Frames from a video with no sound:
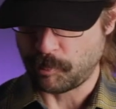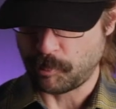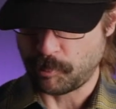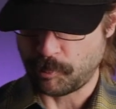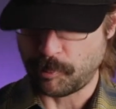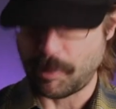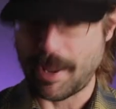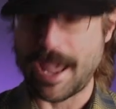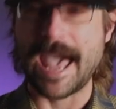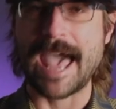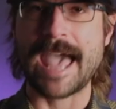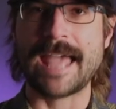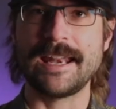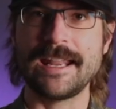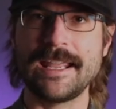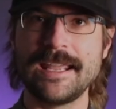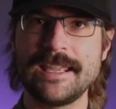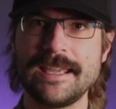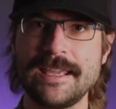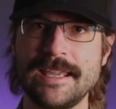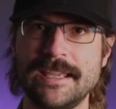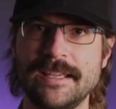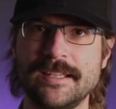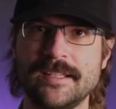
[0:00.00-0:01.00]

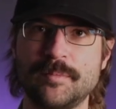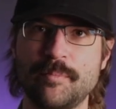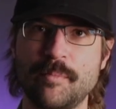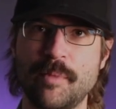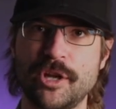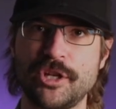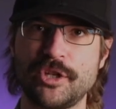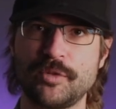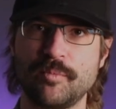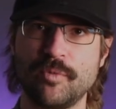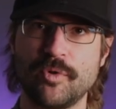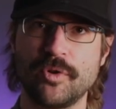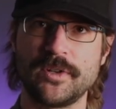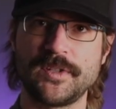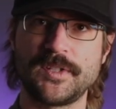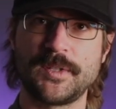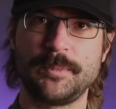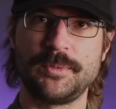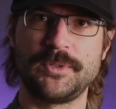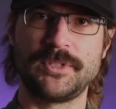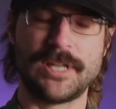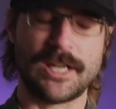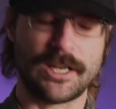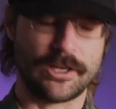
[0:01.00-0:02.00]
padding is much more
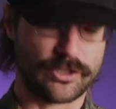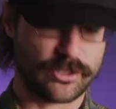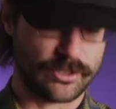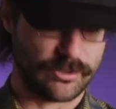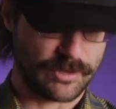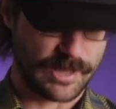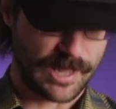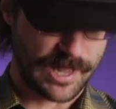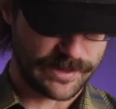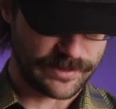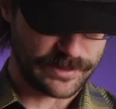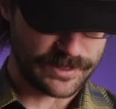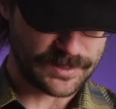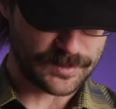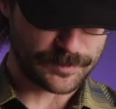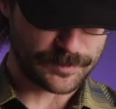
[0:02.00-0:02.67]
substantial on this